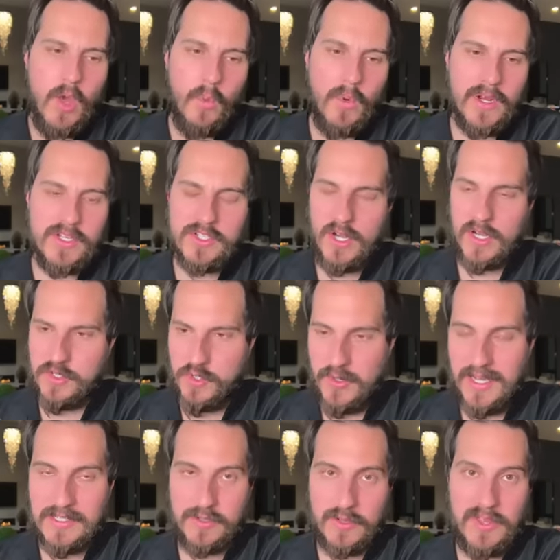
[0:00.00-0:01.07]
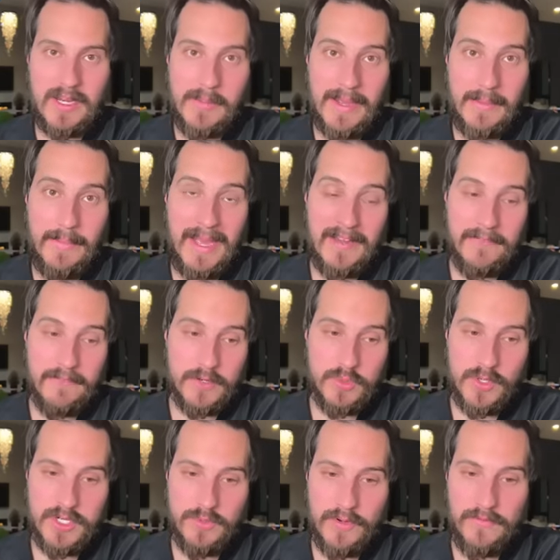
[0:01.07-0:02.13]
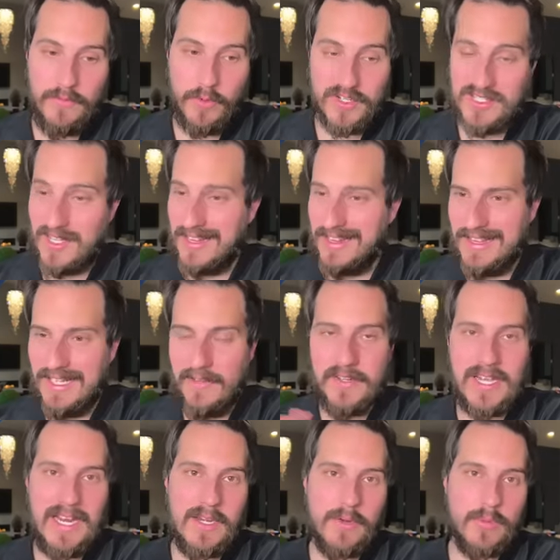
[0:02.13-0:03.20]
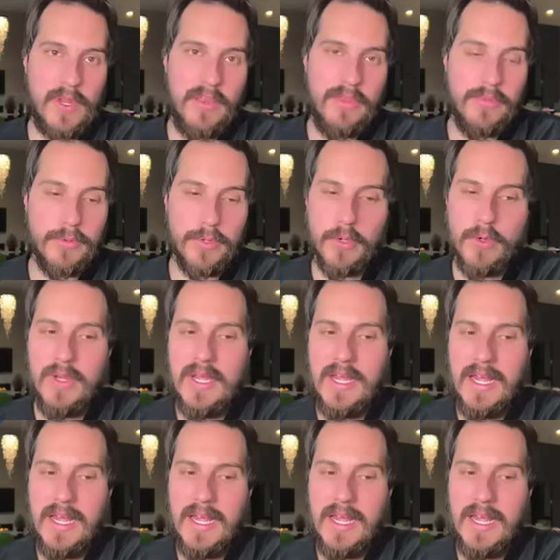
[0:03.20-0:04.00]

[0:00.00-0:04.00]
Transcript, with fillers: what stocks you guys are thinking about buying for 2024, because I love to kind of read through